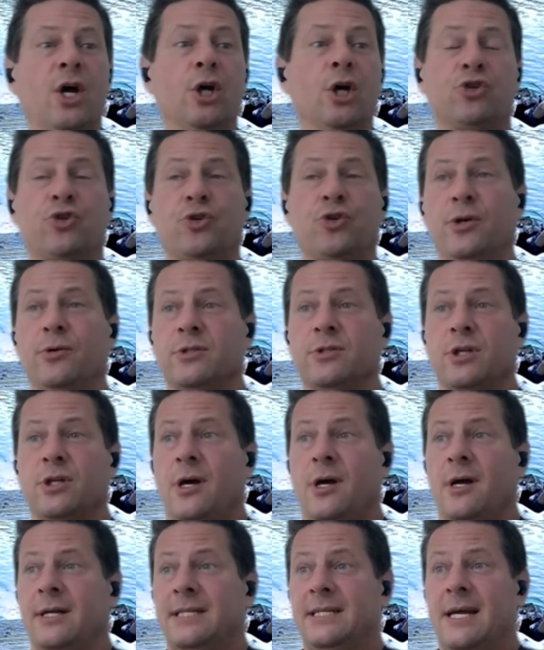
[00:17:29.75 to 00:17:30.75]
So there was a
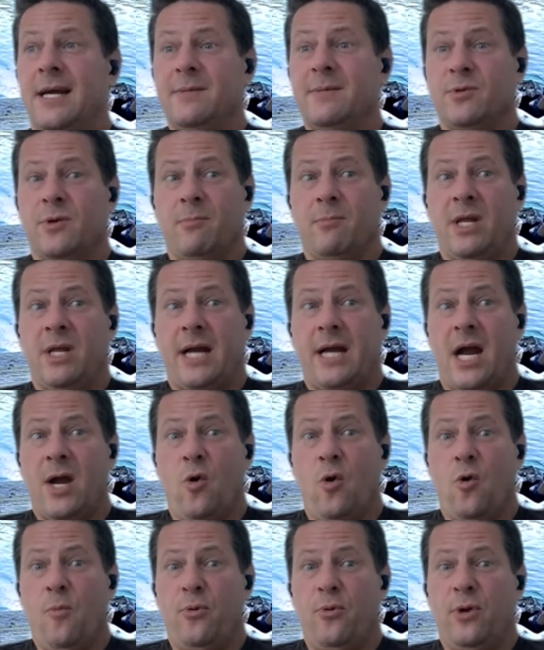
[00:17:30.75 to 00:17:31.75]
lot of times where I'm like, I
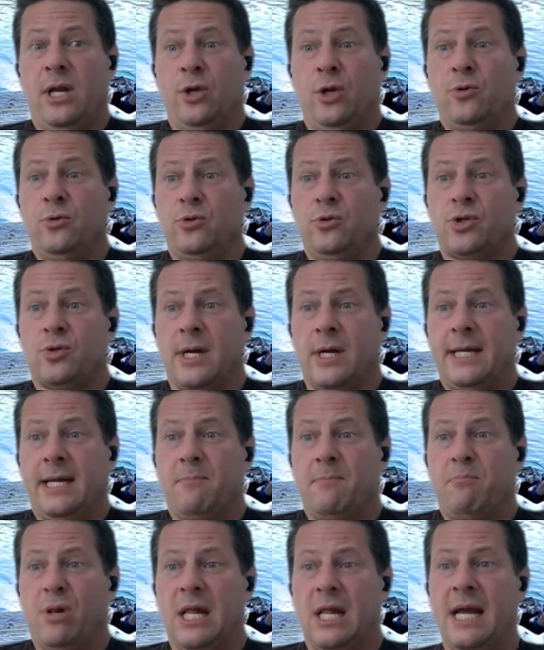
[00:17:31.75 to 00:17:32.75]
hope we lose so I can
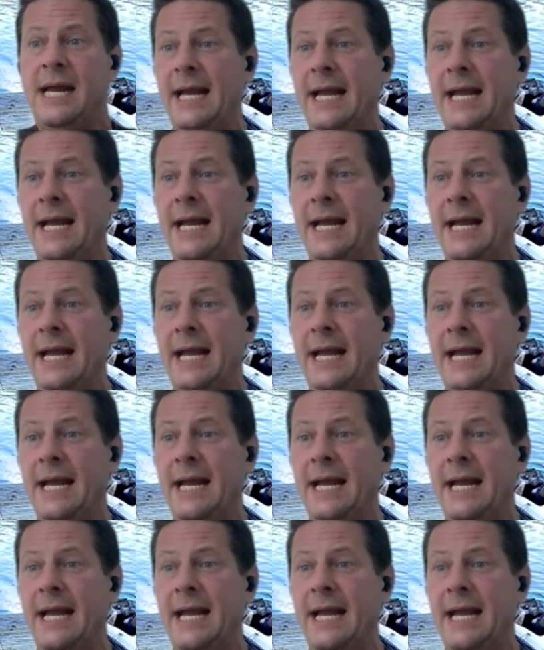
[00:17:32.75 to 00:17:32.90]
play